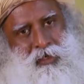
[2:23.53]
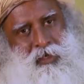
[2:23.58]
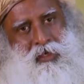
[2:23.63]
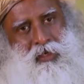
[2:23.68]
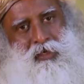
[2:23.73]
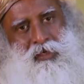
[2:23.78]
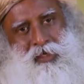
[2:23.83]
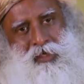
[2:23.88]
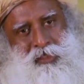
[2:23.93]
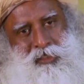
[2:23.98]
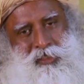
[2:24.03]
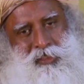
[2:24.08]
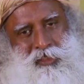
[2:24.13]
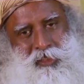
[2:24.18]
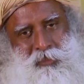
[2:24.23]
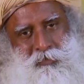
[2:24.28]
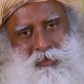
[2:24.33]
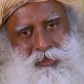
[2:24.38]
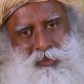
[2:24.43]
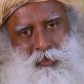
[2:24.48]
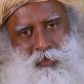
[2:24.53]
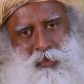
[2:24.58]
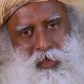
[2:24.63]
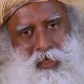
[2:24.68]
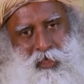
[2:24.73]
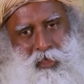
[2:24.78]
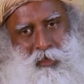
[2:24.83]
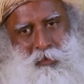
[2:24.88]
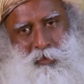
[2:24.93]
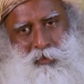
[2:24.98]
A relationship is a
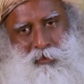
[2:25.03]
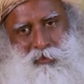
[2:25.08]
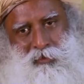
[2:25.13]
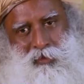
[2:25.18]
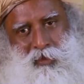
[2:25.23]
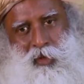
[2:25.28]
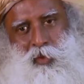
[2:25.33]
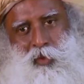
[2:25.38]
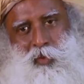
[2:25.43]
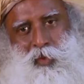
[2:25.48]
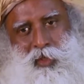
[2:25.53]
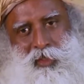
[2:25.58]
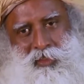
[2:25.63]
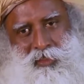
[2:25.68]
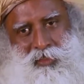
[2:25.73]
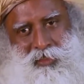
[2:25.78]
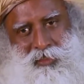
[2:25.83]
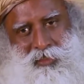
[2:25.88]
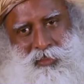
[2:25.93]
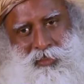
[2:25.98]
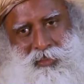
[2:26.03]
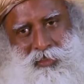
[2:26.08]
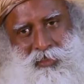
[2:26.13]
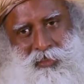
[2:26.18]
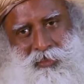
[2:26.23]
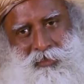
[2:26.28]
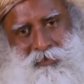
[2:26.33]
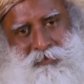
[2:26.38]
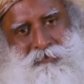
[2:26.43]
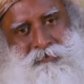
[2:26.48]
variable,
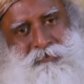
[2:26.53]
always.